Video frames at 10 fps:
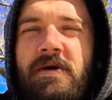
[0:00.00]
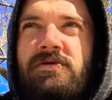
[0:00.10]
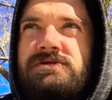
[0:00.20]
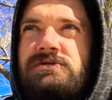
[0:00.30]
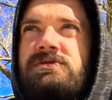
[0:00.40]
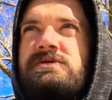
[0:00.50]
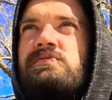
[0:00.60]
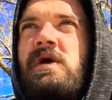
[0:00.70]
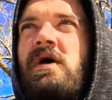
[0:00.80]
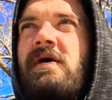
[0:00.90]
the power to do this.
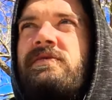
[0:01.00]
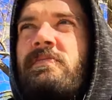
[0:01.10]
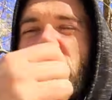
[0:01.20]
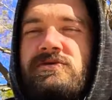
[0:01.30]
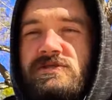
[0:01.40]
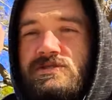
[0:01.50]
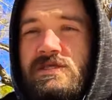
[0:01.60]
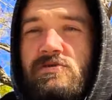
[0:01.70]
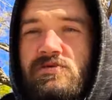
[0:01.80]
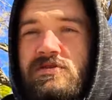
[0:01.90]
We all have the power to
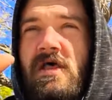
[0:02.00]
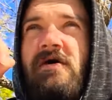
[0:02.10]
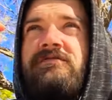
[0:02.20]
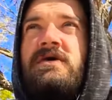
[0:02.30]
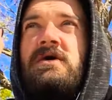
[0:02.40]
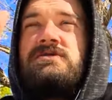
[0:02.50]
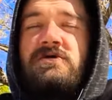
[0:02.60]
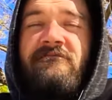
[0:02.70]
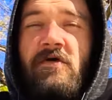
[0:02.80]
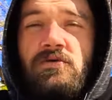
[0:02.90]
see with love,
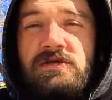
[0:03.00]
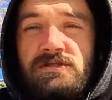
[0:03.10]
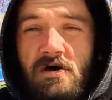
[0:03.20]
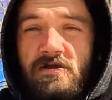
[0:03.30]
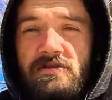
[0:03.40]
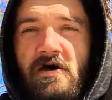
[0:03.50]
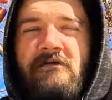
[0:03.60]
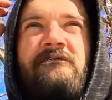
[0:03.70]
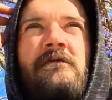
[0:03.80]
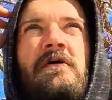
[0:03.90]
to focus on
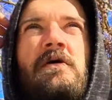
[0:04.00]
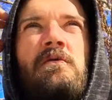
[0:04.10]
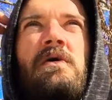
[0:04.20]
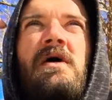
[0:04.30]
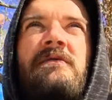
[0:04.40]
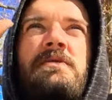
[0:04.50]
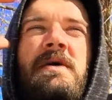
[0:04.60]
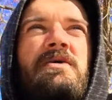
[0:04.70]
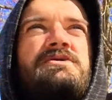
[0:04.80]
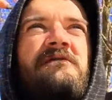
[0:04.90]
love. We all have the
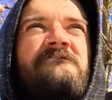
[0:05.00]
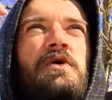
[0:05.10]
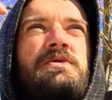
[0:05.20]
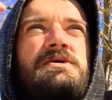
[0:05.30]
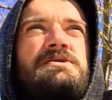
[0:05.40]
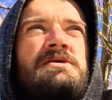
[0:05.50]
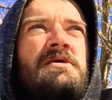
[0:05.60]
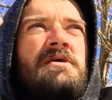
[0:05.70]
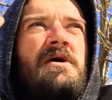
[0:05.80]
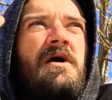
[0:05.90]
power to focus
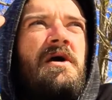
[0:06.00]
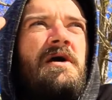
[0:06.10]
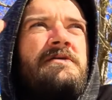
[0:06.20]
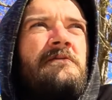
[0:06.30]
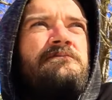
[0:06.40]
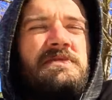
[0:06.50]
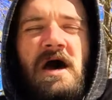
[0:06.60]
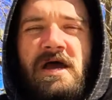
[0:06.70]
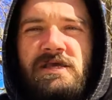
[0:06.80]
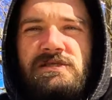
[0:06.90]
on the
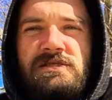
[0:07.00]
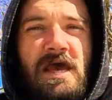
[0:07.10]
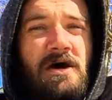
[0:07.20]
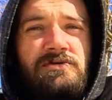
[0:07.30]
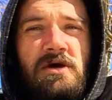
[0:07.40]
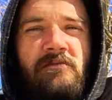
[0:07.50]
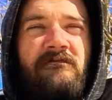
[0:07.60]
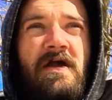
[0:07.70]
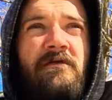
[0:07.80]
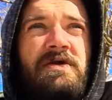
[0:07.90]
highest outcome
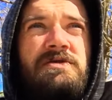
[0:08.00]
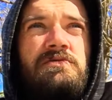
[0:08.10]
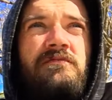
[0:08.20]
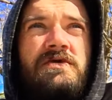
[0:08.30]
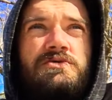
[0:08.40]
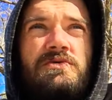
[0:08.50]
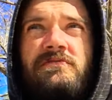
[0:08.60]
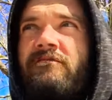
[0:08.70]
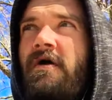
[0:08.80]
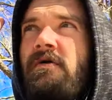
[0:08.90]
for every individual
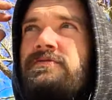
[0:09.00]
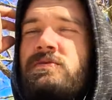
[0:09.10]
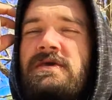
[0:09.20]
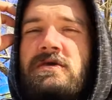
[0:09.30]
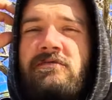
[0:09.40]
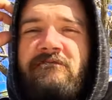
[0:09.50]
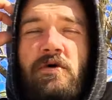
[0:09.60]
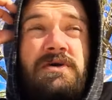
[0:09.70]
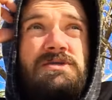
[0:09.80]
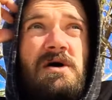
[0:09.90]
involved. We can
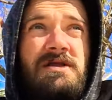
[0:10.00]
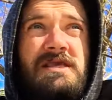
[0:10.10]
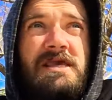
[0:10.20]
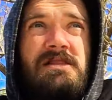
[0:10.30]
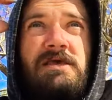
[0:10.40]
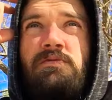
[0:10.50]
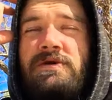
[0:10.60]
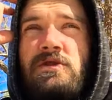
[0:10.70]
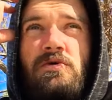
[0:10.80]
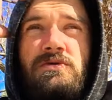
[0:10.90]
focus on healing. We
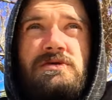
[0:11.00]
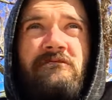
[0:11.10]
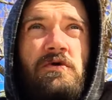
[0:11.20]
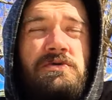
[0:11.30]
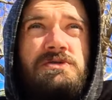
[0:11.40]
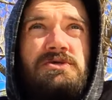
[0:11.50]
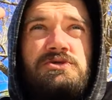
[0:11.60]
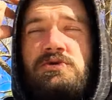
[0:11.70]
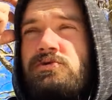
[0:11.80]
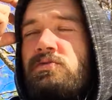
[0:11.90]
can focus on
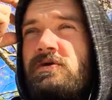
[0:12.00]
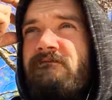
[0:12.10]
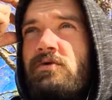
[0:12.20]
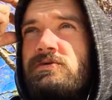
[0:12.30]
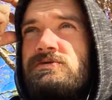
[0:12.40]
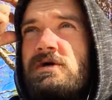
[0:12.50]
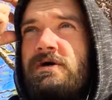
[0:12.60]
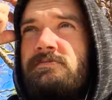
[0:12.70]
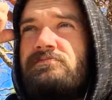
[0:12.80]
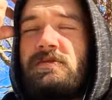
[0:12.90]
truth. We can focus
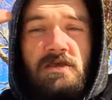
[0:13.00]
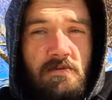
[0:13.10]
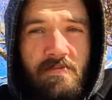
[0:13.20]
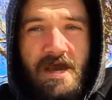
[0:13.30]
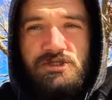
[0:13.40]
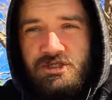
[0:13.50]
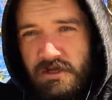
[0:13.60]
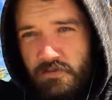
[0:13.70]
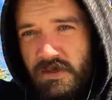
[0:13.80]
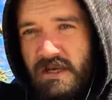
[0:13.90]
on compassion.
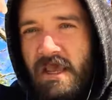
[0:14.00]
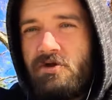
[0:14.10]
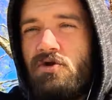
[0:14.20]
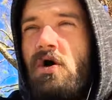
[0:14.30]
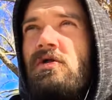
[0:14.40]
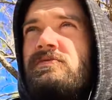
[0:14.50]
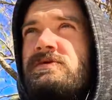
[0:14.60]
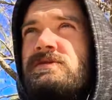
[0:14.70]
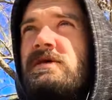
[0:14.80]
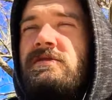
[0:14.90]
And we can anchor all of
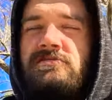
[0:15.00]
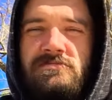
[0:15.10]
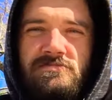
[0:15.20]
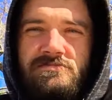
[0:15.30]
this in